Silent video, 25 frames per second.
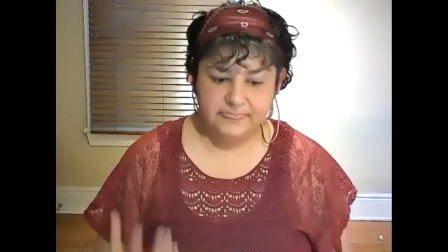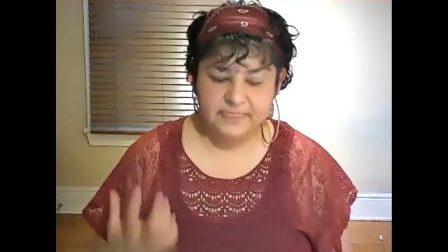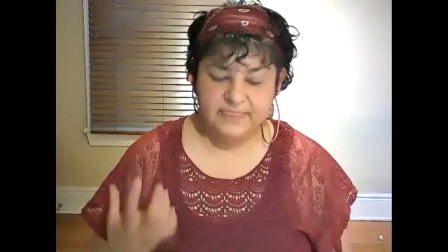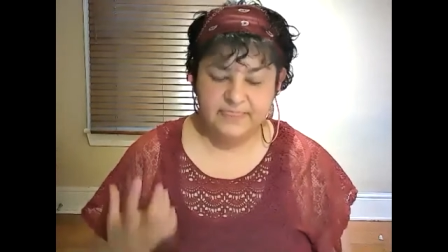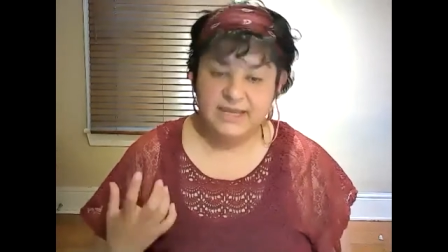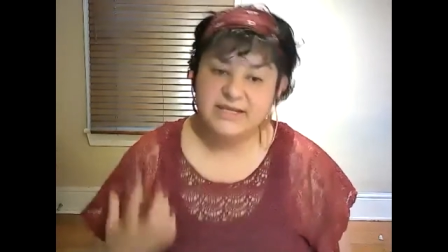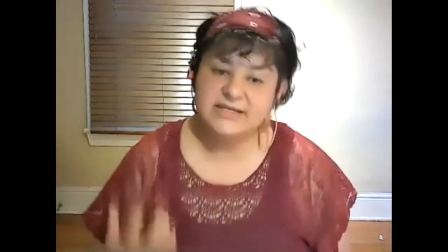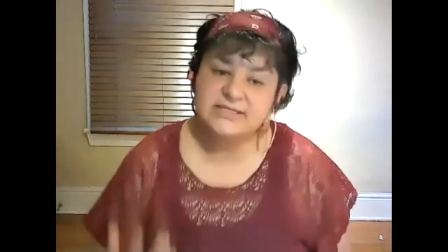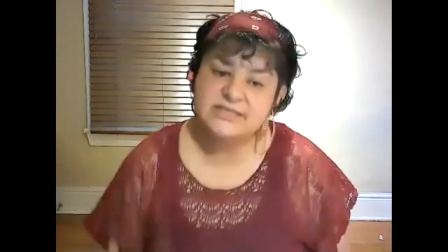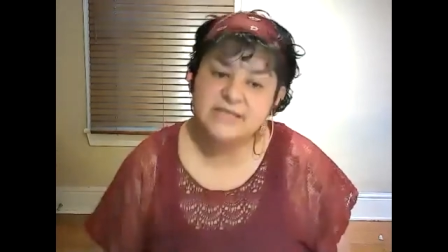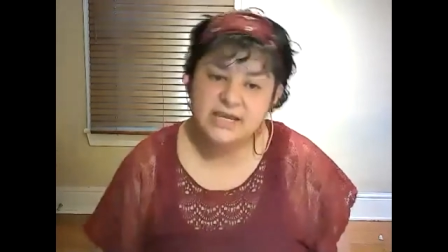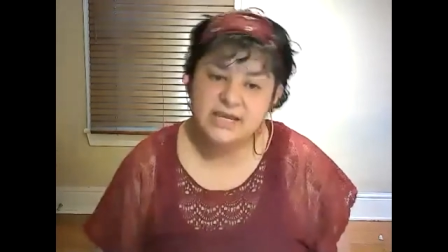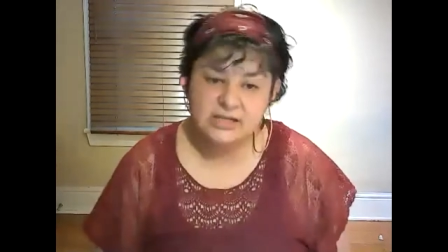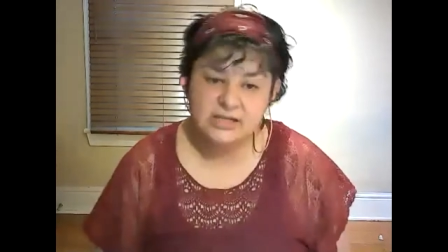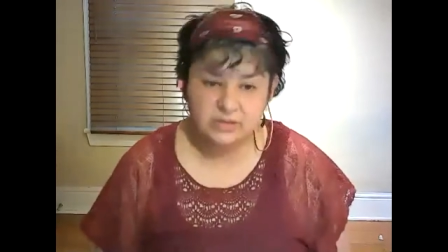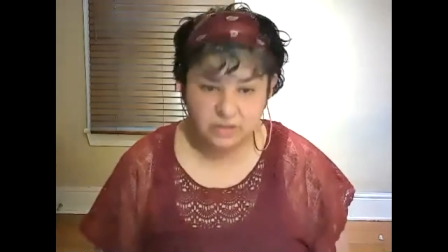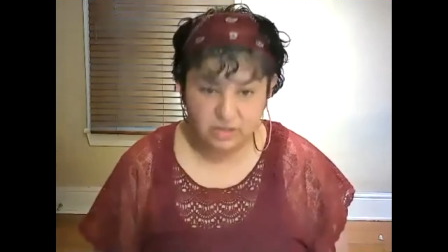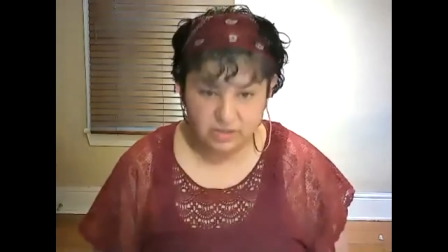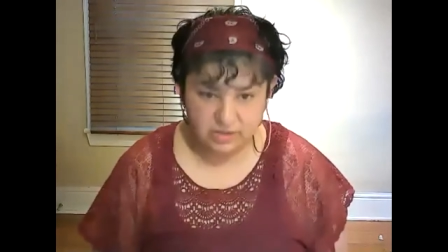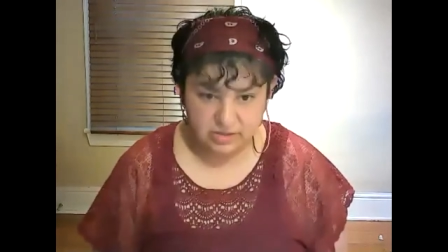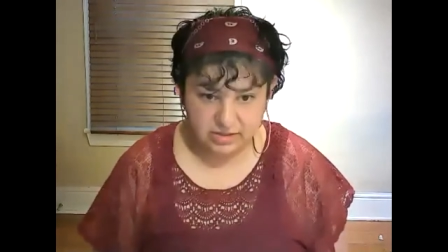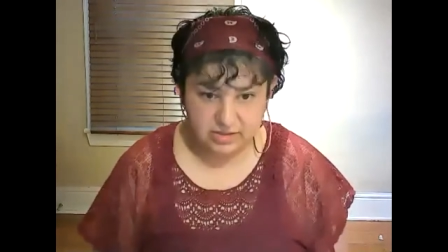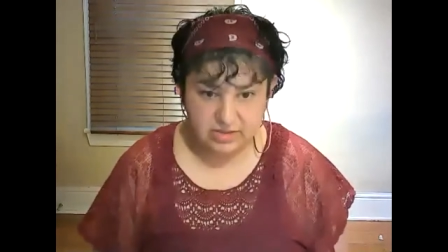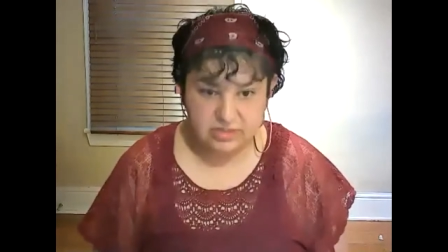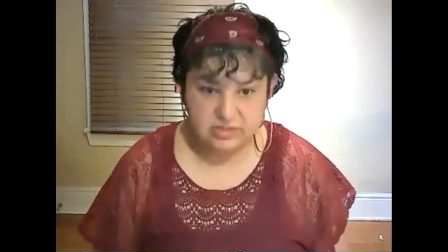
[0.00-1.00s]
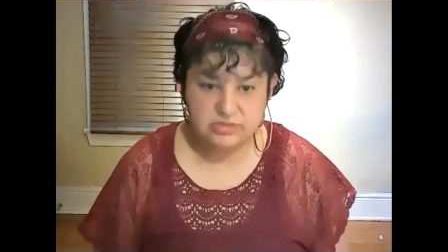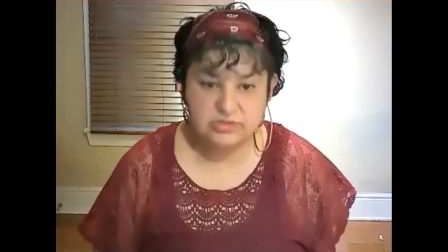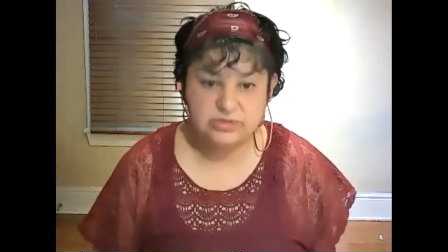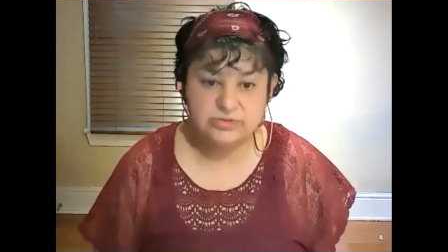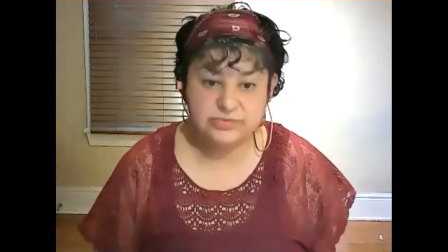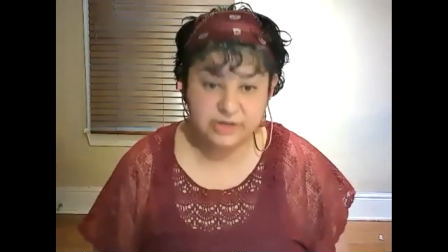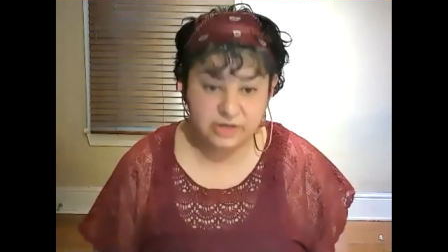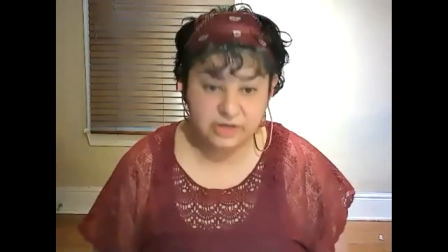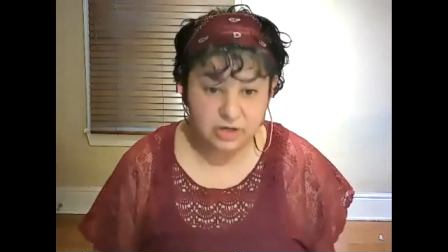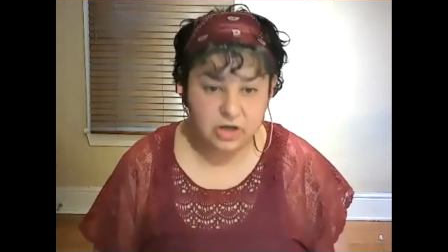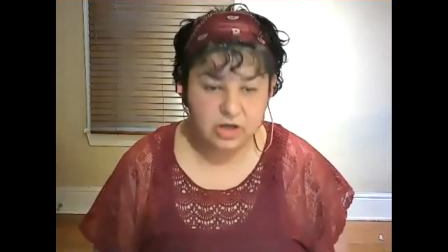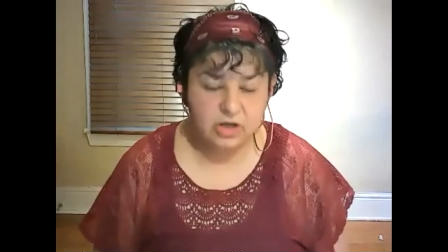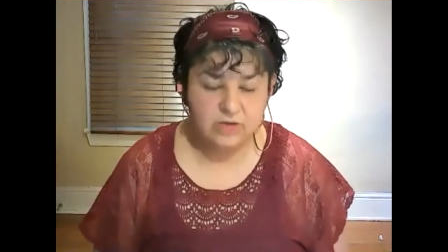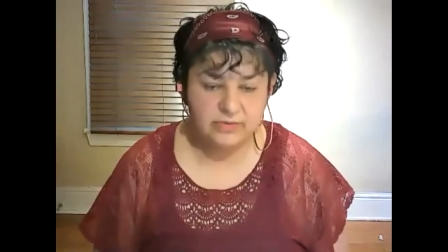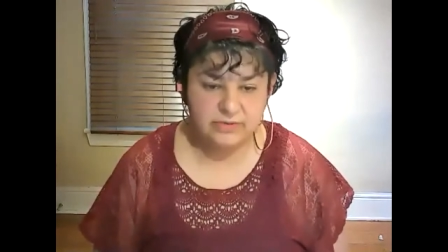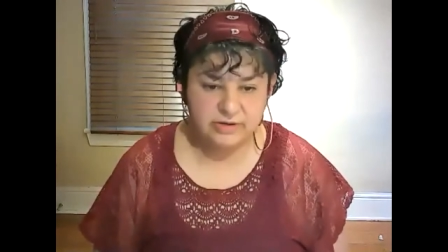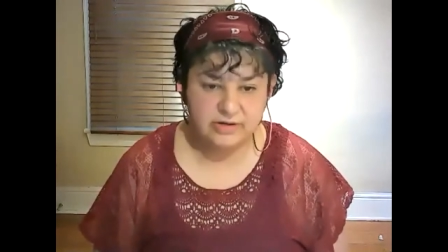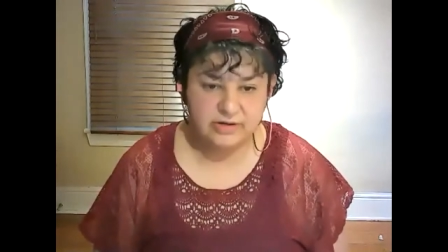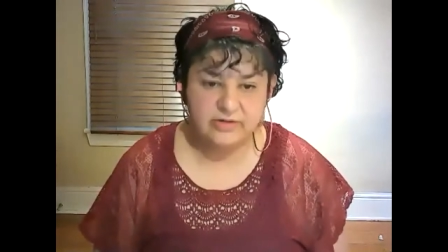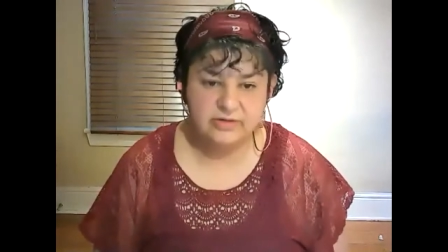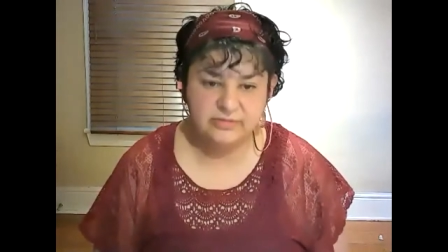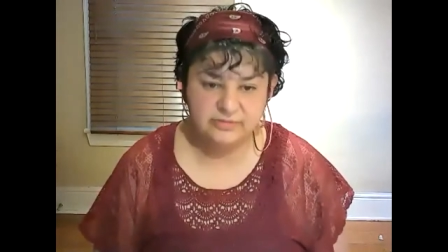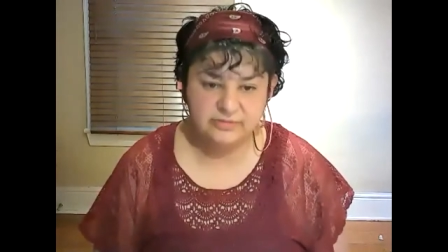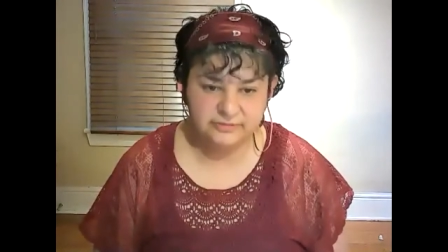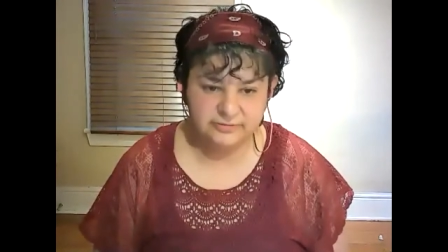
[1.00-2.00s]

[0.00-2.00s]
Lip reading: they take longer to recover